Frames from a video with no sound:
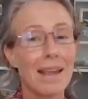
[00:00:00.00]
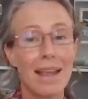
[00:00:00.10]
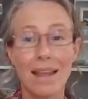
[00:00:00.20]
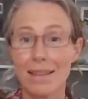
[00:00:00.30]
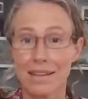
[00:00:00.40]

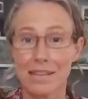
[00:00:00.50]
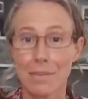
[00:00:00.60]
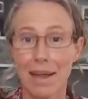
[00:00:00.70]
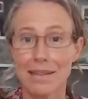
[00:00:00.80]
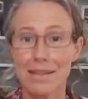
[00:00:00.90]
in that
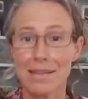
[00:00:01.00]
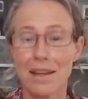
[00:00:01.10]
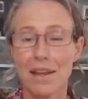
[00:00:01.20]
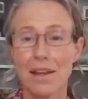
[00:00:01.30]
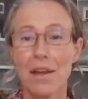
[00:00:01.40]
space,
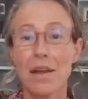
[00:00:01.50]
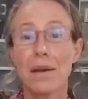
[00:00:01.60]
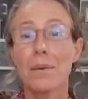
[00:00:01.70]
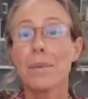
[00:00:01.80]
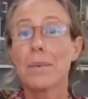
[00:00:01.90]

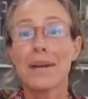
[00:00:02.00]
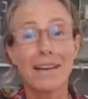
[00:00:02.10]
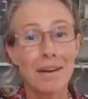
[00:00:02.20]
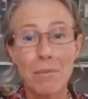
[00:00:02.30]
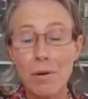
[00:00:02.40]
we
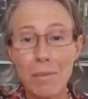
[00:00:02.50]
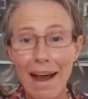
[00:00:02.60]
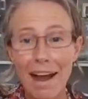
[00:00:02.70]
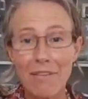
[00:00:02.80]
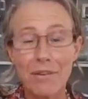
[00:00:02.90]
are more
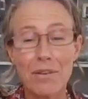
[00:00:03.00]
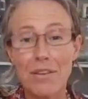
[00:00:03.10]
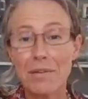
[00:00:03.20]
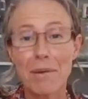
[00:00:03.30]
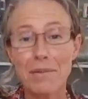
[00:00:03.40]
powerful
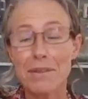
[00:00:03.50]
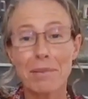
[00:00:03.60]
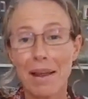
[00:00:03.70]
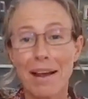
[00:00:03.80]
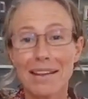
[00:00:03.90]
than the
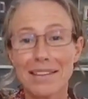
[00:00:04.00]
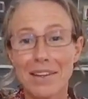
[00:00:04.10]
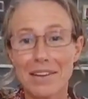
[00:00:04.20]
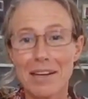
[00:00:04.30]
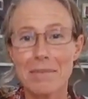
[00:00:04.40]
multiplied, you
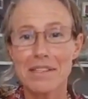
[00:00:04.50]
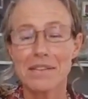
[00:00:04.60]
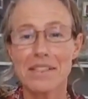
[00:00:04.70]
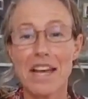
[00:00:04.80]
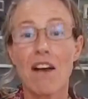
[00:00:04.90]
know, numbers
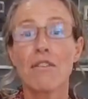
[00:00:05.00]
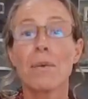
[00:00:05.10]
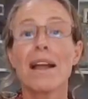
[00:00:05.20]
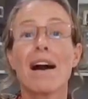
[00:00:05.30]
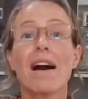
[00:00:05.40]
of self.
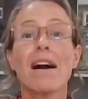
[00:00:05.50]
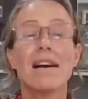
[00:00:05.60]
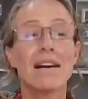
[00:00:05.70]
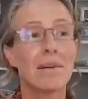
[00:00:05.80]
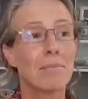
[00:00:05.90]
We are
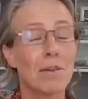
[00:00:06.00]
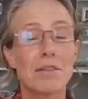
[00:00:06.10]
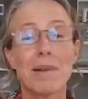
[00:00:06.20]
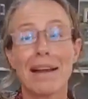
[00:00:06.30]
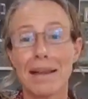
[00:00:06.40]

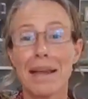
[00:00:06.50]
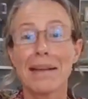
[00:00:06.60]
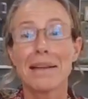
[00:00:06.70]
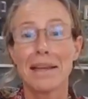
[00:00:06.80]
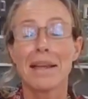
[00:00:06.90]
multiplied again
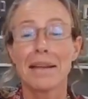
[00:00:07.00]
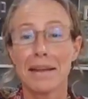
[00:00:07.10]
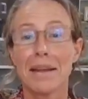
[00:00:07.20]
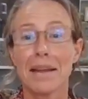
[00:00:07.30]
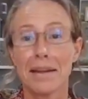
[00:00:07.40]
and again and
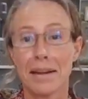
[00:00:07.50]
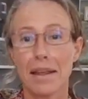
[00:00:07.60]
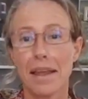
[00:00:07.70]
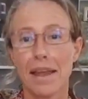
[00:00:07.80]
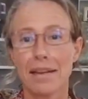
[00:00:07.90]
again and
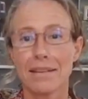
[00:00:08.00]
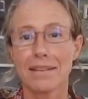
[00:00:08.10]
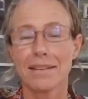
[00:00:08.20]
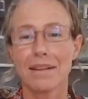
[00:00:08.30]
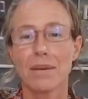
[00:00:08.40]
again
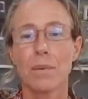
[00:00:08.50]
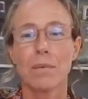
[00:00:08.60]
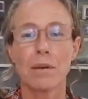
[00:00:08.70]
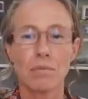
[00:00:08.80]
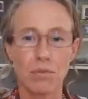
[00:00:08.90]
when
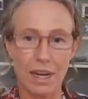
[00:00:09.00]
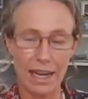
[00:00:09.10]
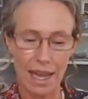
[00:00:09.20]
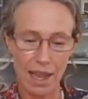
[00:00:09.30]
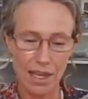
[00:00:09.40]
we
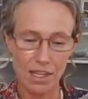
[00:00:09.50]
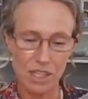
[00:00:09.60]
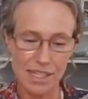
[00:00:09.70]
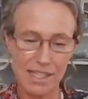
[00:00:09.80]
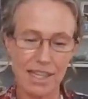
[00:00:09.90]
bring our
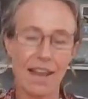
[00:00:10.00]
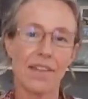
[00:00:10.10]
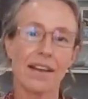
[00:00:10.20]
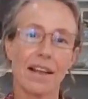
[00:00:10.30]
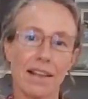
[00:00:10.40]
energies
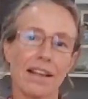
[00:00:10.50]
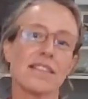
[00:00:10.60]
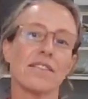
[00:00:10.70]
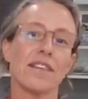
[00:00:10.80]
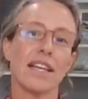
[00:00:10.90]
together
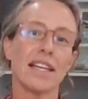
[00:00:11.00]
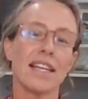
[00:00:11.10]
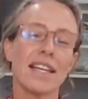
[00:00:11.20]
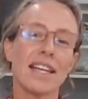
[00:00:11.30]
collectively